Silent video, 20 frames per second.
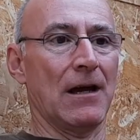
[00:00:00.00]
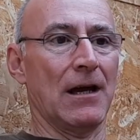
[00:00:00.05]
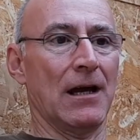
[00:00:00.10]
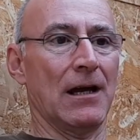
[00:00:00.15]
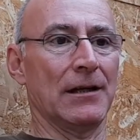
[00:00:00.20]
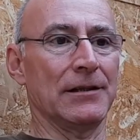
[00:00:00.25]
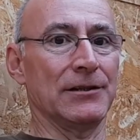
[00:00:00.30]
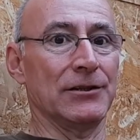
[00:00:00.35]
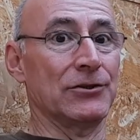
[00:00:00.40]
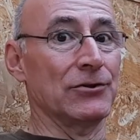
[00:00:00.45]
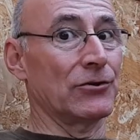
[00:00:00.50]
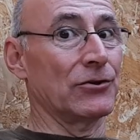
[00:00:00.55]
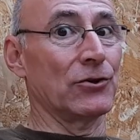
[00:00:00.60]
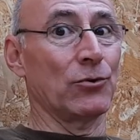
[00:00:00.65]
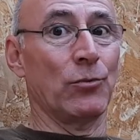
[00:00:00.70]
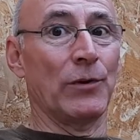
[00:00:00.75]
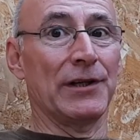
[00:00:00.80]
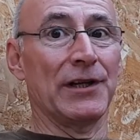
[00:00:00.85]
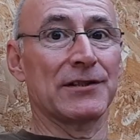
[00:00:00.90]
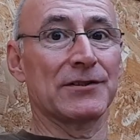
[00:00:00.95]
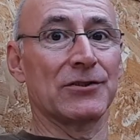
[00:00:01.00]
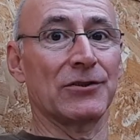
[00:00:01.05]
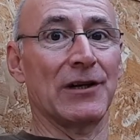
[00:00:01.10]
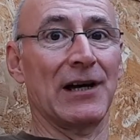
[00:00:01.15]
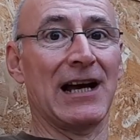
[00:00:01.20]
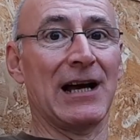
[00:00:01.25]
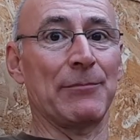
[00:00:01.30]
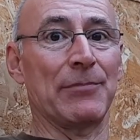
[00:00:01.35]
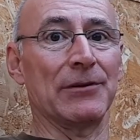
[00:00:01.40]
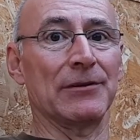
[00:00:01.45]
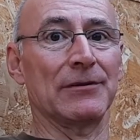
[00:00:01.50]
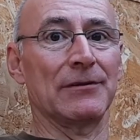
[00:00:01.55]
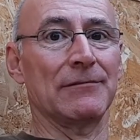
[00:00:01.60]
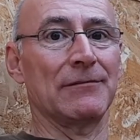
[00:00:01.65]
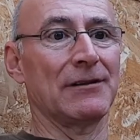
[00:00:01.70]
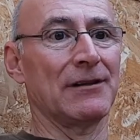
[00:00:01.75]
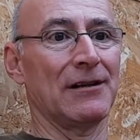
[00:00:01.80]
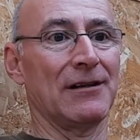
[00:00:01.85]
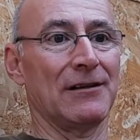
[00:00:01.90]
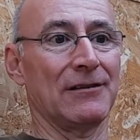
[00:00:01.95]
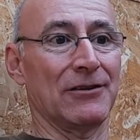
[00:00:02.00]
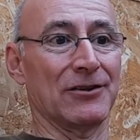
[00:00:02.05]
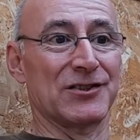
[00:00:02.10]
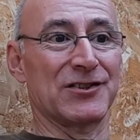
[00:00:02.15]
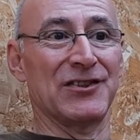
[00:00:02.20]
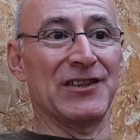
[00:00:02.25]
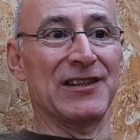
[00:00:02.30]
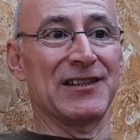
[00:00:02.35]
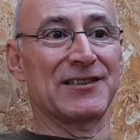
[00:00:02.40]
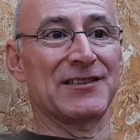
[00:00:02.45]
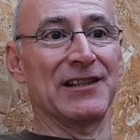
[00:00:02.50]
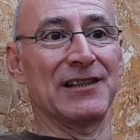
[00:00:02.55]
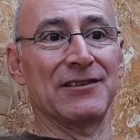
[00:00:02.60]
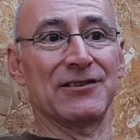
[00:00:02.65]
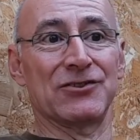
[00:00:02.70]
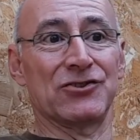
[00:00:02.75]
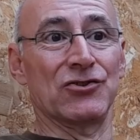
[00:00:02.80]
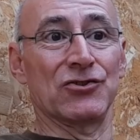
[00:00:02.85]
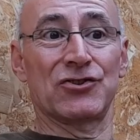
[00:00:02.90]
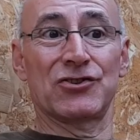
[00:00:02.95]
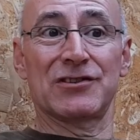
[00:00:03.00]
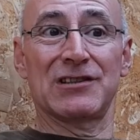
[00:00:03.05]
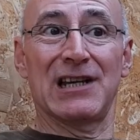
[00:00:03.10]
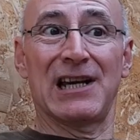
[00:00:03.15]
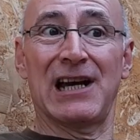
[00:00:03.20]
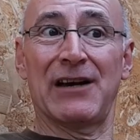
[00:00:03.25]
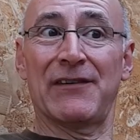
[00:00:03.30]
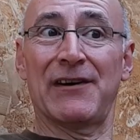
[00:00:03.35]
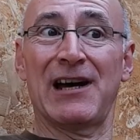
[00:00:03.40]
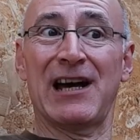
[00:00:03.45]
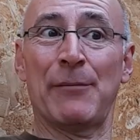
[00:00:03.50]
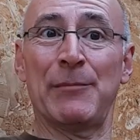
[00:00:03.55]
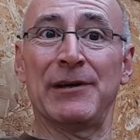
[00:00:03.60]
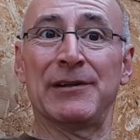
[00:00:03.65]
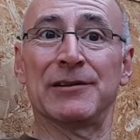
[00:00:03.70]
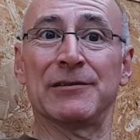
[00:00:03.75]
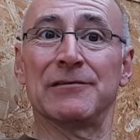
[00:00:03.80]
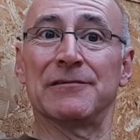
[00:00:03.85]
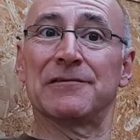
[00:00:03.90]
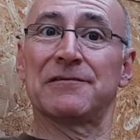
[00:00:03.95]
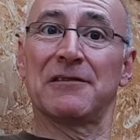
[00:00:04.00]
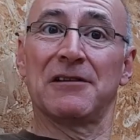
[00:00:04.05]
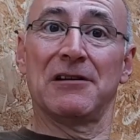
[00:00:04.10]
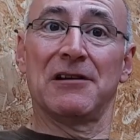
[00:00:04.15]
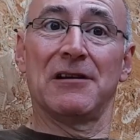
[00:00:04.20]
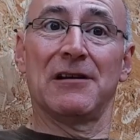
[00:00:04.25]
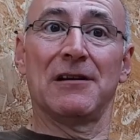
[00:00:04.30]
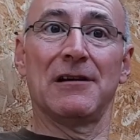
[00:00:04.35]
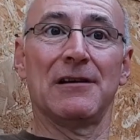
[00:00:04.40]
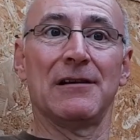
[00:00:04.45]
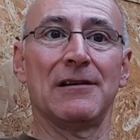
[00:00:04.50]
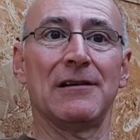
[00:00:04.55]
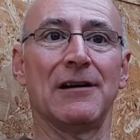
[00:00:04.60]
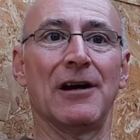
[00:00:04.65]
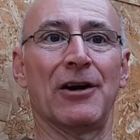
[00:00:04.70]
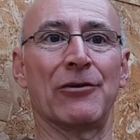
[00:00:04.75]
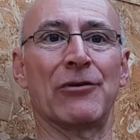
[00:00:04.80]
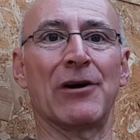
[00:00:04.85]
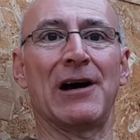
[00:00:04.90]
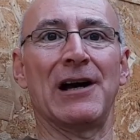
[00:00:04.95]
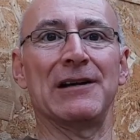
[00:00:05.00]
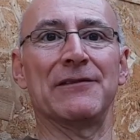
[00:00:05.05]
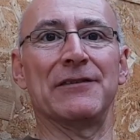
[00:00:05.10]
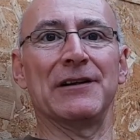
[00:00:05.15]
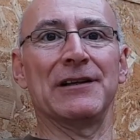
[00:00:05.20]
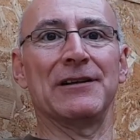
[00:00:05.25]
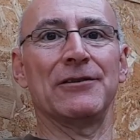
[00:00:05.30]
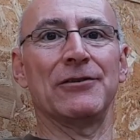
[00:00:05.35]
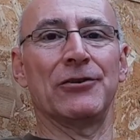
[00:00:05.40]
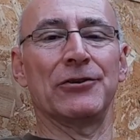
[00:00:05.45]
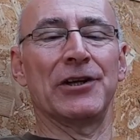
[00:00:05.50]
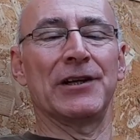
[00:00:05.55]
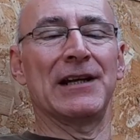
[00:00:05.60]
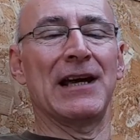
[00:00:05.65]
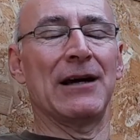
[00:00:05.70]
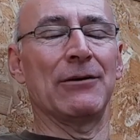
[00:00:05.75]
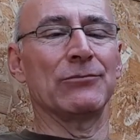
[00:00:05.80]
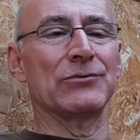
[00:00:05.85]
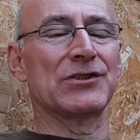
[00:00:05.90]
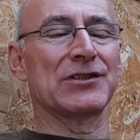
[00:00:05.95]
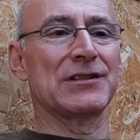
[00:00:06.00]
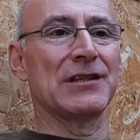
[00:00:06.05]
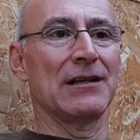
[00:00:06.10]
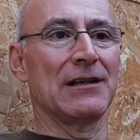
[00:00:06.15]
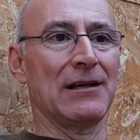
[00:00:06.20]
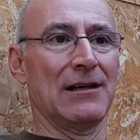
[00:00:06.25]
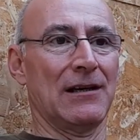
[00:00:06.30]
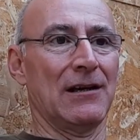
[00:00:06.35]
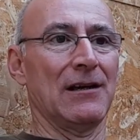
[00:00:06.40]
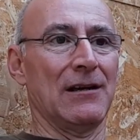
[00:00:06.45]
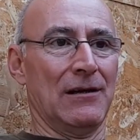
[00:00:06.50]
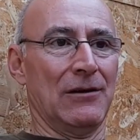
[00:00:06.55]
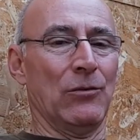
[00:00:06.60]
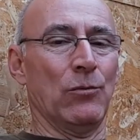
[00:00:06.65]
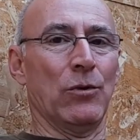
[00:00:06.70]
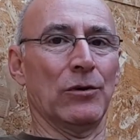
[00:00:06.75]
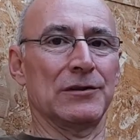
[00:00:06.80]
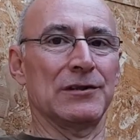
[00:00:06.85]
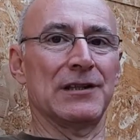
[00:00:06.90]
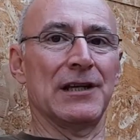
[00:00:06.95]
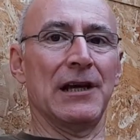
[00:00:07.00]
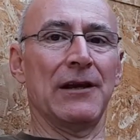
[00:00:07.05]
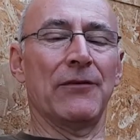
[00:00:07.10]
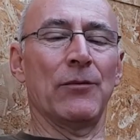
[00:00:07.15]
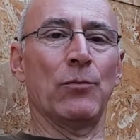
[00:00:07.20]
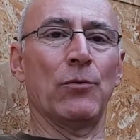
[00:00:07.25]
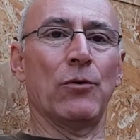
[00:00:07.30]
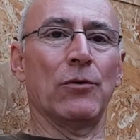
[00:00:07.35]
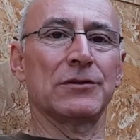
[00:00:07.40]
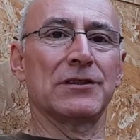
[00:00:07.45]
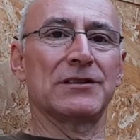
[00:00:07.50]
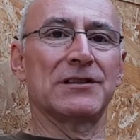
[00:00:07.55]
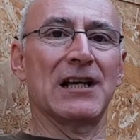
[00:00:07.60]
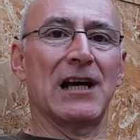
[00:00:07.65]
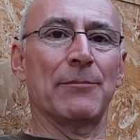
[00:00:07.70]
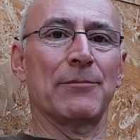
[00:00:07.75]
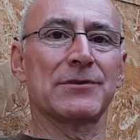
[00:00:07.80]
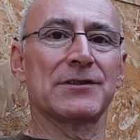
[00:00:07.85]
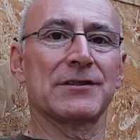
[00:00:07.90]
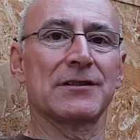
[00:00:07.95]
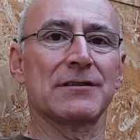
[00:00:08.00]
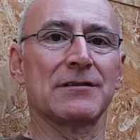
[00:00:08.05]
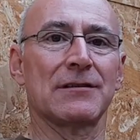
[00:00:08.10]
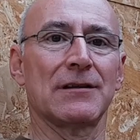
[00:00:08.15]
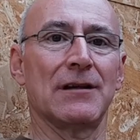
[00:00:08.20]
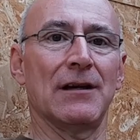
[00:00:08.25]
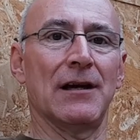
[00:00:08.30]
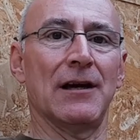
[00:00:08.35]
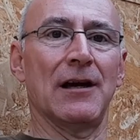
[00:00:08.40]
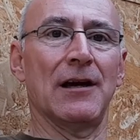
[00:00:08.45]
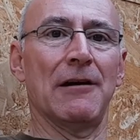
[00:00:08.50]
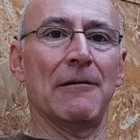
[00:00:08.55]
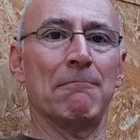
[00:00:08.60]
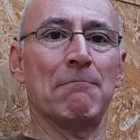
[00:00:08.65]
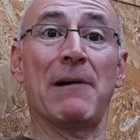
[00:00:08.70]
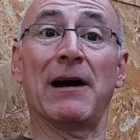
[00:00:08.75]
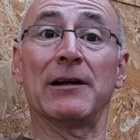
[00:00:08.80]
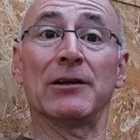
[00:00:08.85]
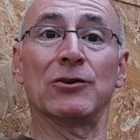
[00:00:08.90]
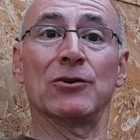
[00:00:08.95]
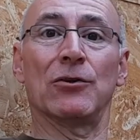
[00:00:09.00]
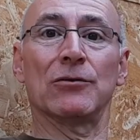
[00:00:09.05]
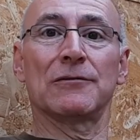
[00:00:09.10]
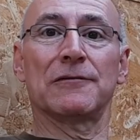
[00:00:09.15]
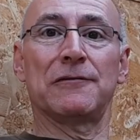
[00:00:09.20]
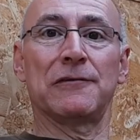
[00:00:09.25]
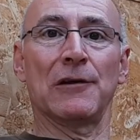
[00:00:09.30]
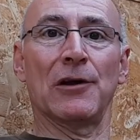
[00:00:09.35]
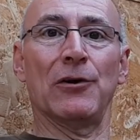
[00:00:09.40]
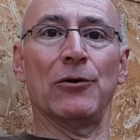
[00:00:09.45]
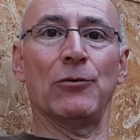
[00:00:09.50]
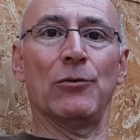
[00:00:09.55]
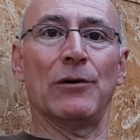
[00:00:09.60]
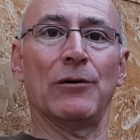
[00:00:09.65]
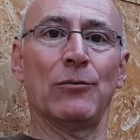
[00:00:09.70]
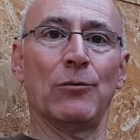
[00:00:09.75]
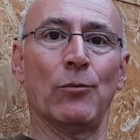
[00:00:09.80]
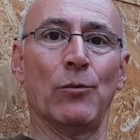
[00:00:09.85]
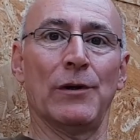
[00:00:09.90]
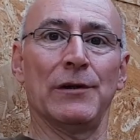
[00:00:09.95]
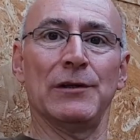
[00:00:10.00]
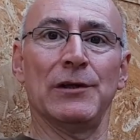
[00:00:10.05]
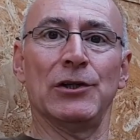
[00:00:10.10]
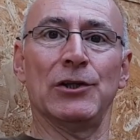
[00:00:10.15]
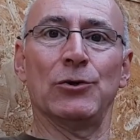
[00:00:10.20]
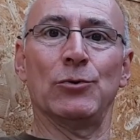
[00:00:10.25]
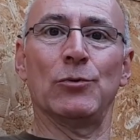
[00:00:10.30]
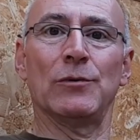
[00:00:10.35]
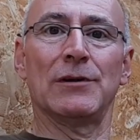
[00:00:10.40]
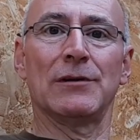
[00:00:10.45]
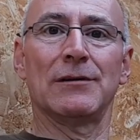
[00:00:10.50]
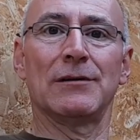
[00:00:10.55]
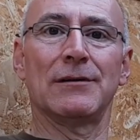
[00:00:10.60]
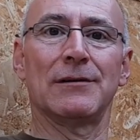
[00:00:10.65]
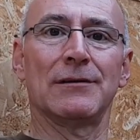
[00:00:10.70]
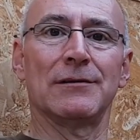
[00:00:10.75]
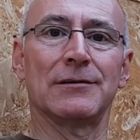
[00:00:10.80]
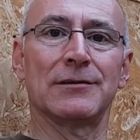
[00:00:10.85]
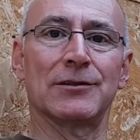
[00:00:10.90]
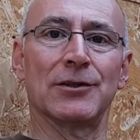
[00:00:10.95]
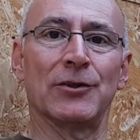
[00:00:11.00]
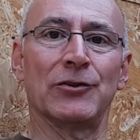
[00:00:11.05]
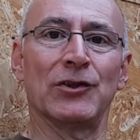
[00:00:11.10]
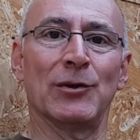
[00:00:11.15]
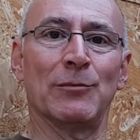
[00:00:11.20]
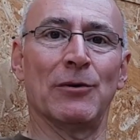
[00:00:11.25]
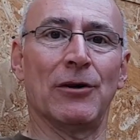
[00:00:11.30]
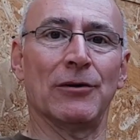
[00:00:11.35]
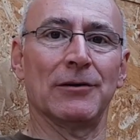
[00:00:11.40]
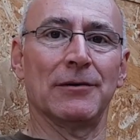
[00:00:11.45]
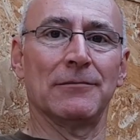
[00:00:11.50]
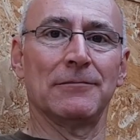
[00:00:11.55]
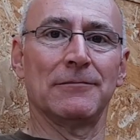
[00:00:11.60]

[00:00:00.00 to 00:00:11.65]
and you don't know when it's going to happen, because these things just have a habit of arriving unannounced, one day the water taps might not flow when you turn them on.